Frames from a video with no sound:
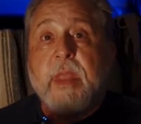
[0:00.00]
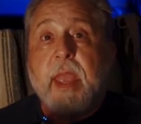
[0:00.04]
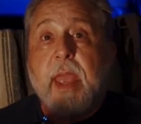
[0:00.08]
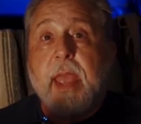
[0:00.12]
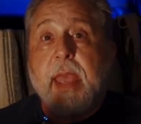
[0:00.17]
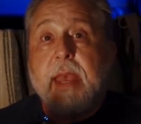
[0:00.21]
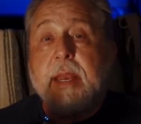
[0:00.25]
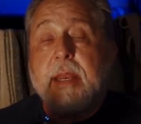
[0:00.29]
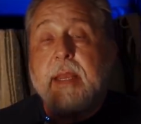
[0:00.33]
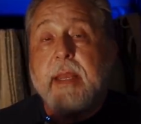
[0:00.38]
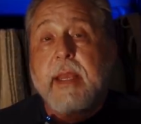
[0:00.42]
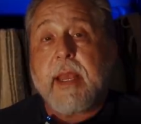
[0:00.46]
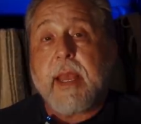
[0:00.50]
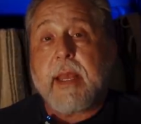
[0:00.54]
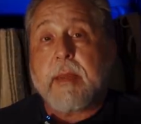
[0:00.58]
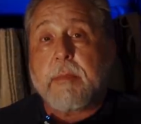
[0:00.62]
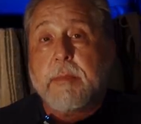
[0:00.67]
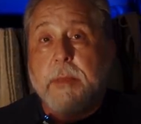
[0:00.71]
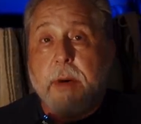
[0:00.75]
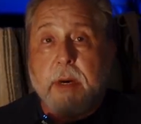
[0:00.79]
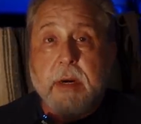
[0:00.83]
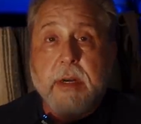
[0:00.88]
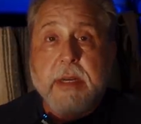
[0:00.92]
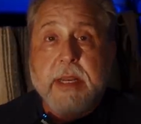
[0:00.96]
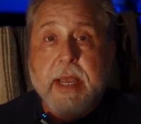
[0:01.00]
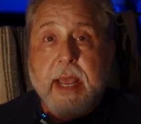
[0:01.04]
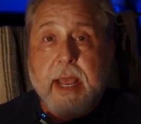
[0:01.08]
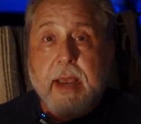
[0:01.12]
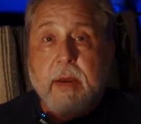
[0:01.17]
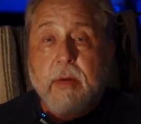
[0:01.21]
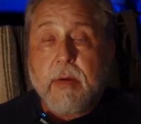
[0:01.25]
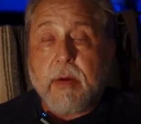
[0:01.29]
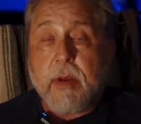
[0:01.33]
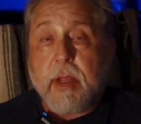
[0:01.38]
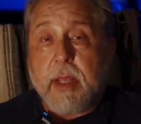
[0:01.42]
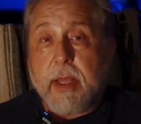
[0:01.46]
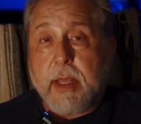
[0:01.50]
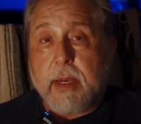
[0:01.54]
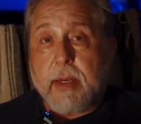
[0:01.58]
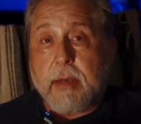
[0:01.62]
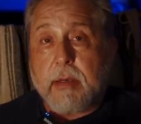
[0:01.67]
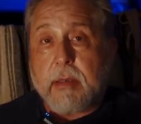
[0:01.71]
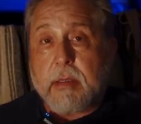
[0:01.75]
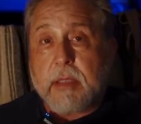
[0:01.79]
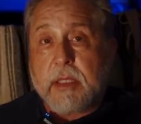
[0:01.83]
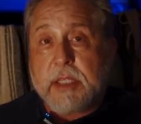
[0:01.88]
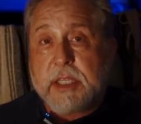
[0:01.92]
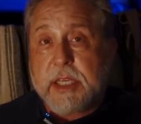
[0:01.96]
and it had burned down
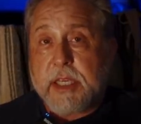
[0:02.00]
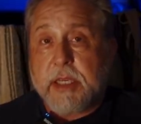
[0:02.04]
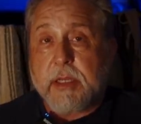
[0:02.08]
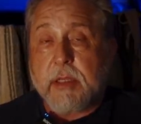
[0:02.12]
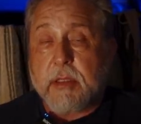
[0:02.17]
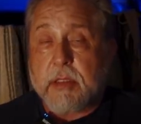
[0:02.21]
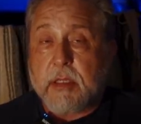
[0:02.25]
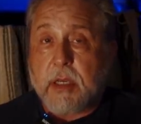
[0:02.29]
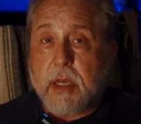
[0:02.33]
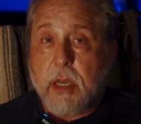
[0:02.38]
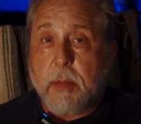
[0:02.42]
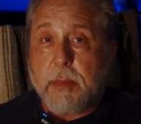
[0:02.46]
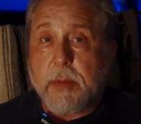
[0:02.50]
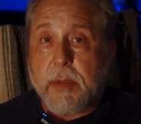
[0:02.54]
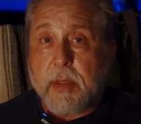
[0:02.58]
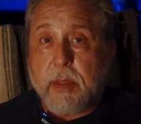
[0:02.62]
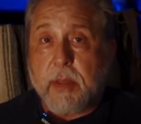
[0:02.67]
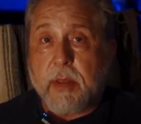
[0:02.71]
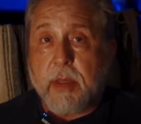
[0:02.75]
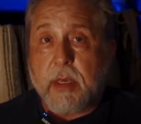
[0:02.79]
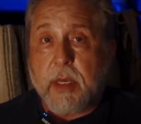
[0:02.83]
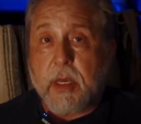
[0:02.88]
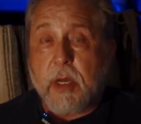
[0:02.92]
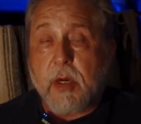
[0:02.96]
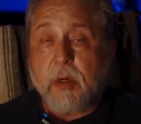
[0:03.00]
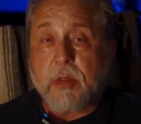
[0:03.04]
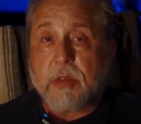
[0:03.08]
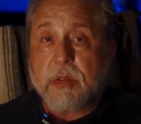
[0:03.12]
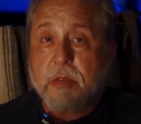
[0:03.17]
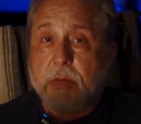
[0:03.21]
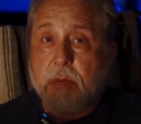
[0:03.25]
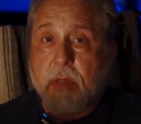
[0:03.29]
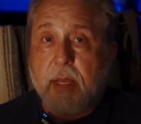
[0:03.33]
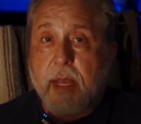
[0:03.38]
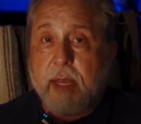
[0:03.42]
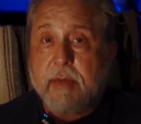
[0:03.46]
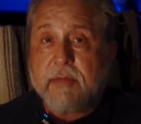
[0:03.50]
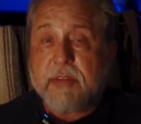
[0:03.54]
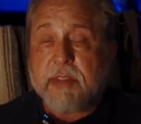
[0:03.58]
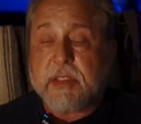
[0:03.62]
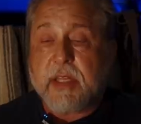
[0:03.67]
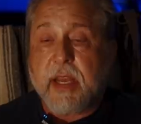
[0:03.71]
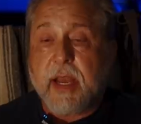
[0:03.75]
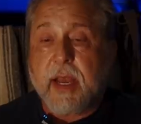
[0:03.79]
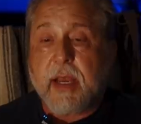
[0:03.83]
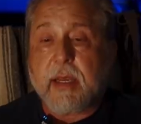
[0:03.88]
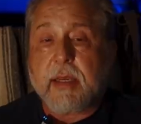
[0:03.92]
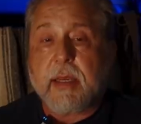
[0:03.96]
and killed a couple of the goats,
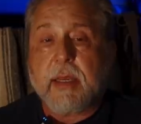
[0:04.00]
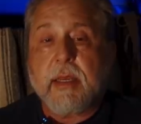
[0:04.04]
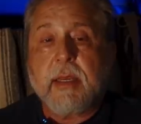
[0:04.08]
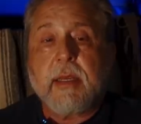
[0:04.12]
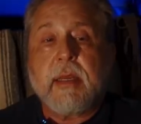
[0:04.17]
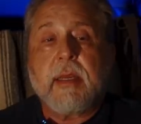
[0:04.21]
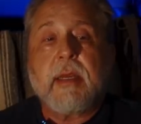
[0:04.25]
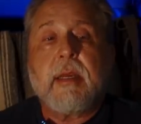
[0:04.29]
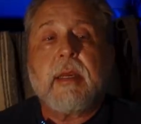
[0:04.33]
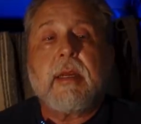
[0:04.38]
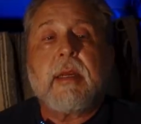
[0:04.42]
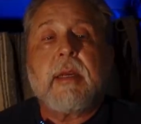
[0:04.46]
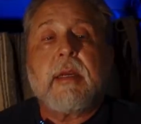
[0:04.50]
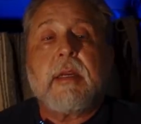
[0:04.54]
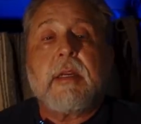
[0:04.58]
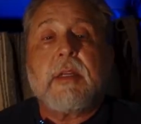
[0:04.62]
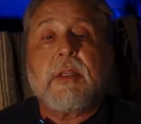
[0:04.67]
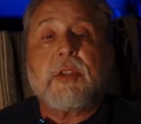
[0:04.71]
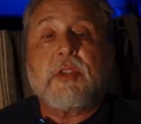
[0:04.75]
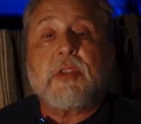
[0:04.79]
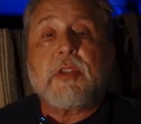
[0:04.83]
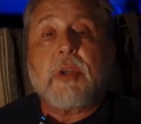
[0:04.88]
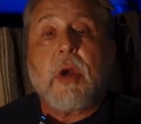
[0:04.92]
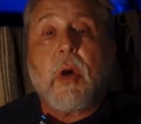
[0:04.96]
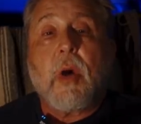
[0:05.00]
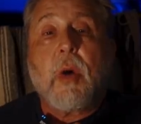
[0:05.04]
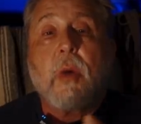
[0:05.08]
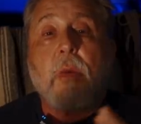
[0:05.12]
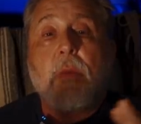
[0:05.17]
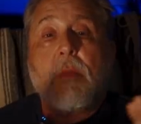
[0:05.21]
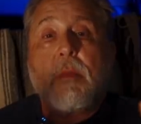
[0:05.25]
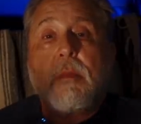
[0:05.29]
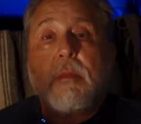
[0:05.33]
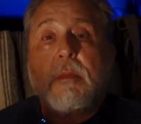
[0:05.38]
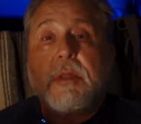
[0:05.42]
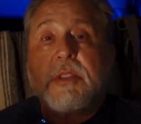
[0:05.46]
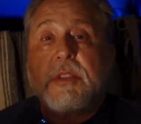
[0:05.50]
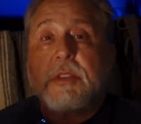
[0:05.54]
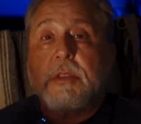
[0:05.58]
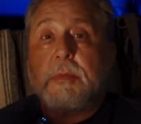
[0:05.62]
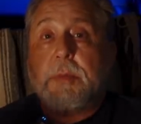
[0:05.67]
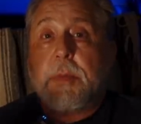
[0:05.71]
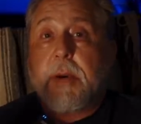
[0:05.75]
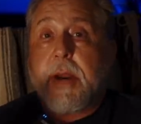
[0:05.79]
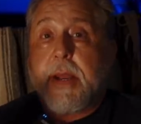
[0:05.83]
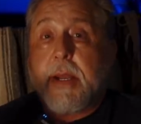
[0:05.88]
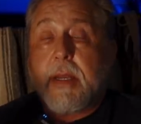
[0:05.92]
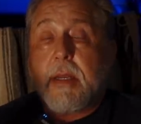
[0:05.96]
livestock. So
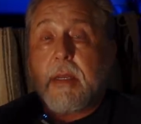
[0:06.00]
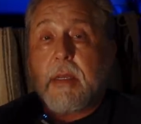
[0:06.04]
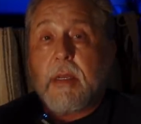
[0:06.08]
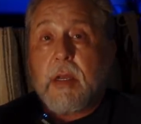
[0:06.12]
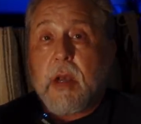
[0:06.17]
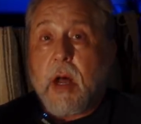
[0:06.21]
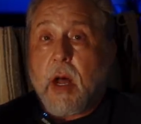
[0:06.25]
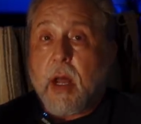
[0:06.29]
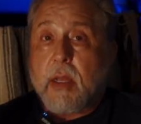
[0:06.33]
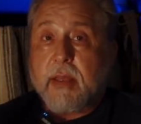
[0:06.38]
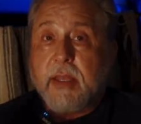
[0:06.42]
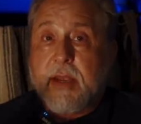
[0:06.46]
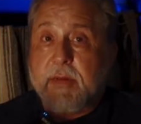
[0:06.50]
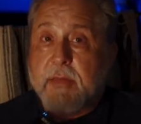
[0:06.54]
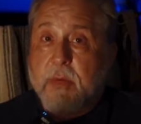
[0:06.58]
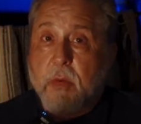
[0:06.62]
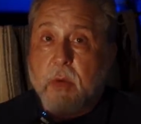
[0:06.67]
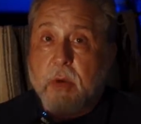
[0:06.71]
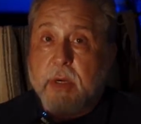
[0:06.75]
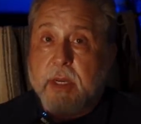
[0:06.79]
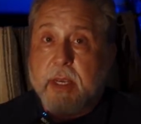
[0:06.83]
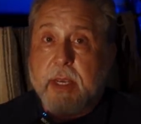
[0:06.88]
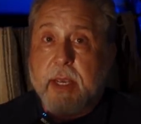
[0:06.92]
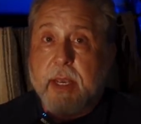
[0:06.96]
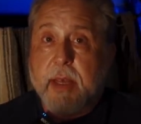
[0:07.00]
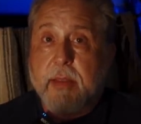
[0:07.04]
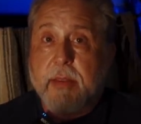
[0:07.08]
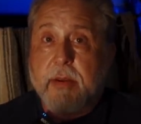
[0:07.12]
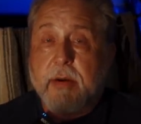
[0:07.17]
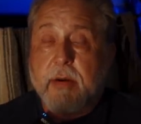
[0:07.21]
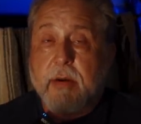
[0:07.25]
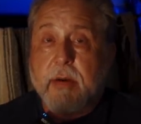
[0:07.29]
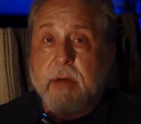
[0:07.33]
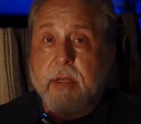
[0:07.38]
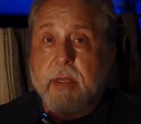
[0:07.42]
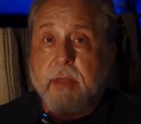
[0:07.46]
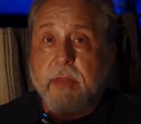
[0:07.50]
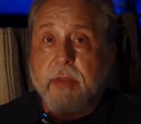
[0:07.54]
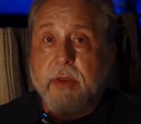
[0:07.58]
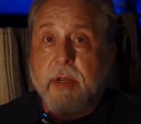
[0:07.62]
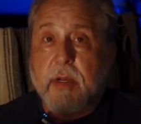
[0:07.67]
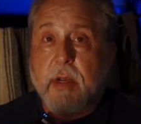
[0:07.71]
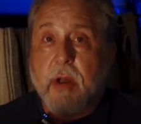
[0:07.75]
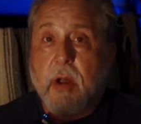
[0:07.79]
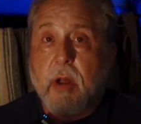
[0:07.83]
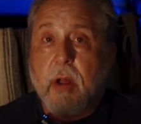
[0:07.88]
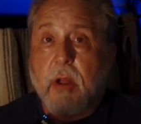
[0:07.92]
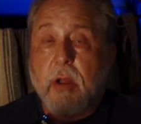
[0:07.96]
Mrs. Brayton called everyone together in the
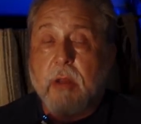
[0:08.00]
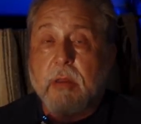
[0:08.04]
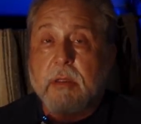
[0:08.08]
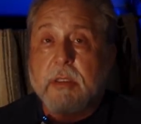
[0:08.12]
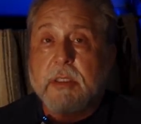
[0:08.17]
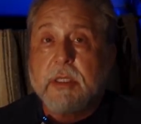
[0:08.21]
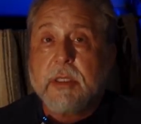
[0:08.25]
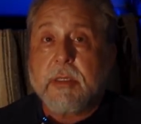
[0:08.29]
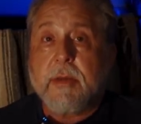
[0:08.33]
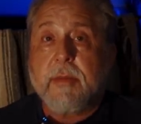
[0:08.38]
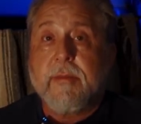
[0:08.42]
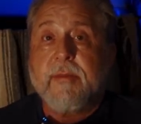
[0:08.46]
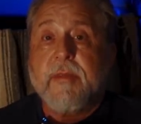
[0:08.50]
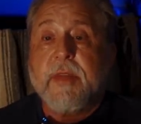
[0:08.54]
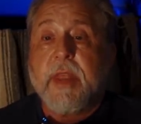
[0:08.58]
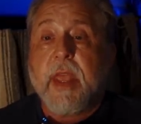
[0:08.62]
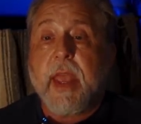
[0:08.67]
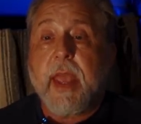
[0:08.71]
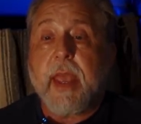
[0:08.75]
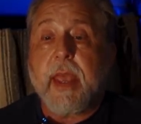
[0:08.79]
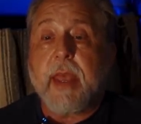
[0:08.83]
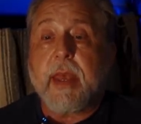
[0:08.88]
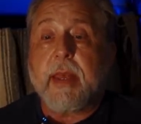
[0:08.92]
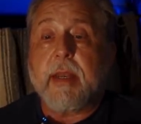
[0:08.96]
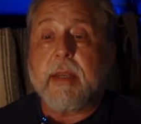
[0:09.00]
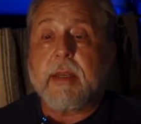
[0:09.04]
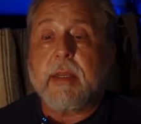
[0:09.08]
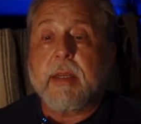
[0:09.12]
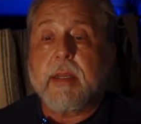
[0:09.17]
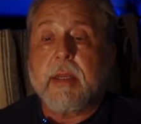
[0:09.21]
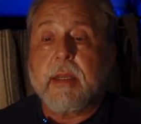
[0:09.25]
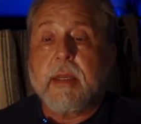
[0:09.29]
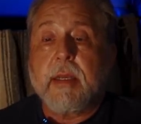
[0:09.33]
cult and